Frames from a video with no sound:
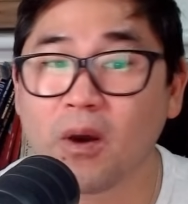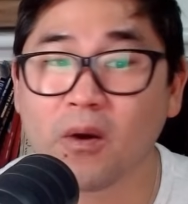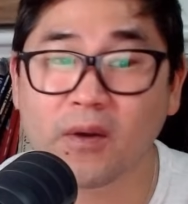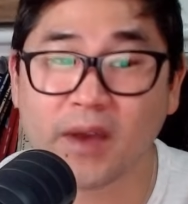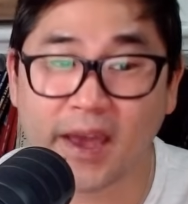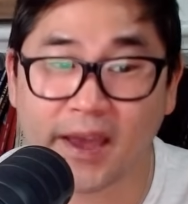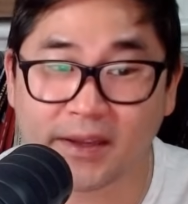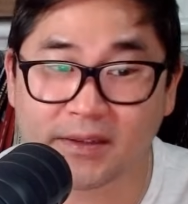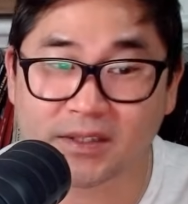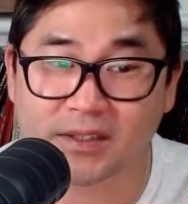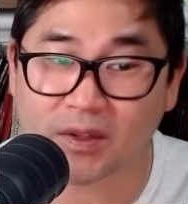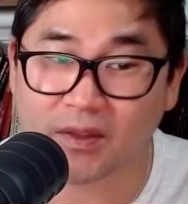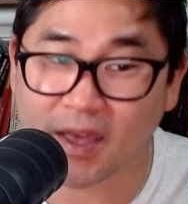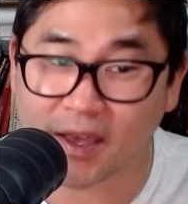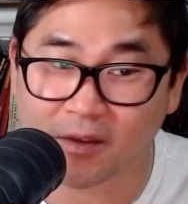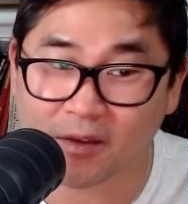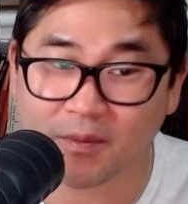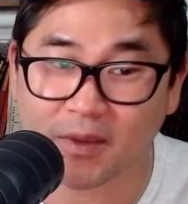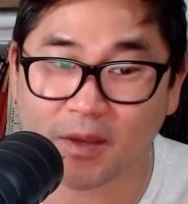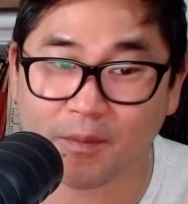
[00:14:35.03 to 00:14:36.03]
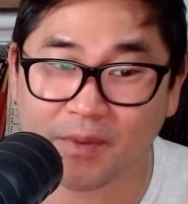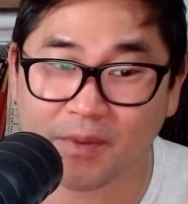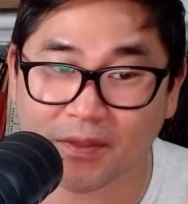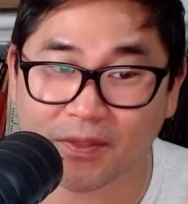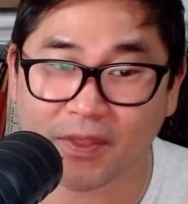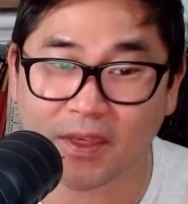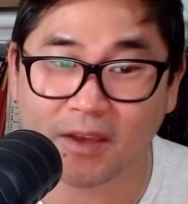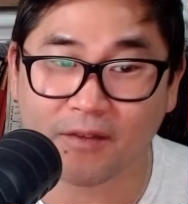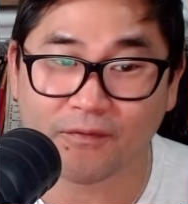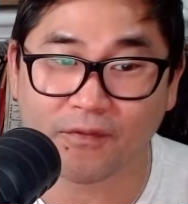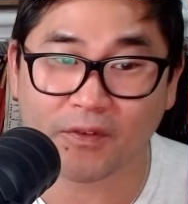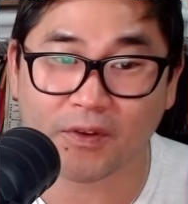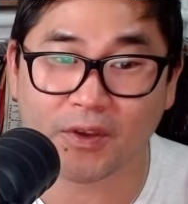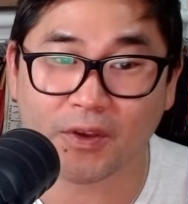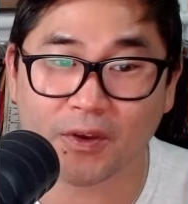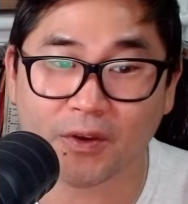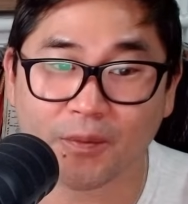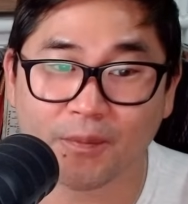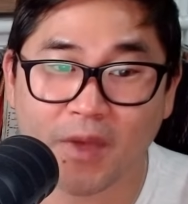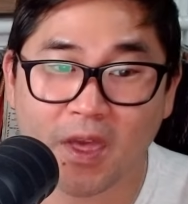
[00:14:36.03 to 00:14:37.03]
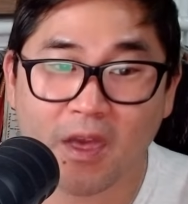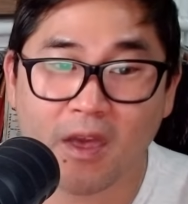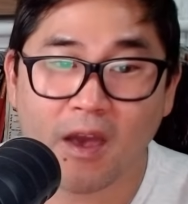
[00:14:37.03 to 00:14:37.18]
Okay, so that could be a big thing for you.